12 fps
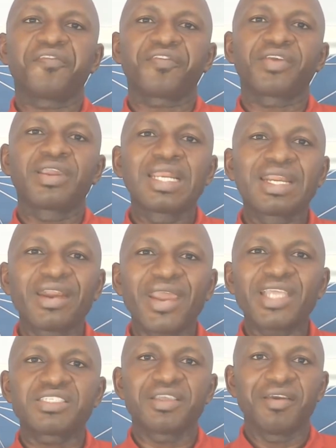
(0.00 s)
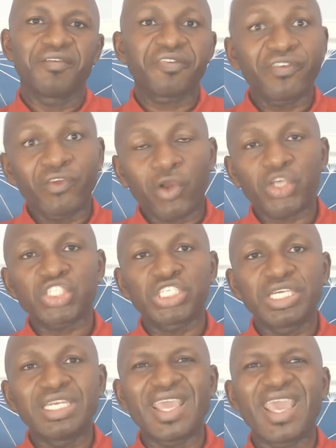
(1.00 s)
great flushing
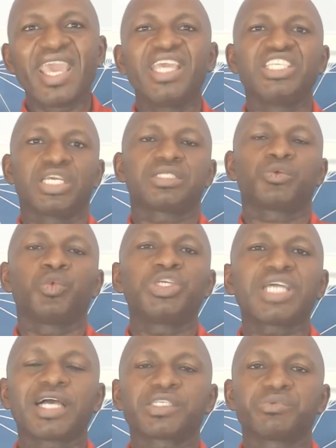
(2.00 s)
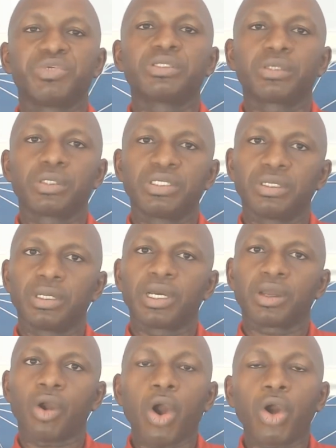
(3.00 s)
agent, which has been called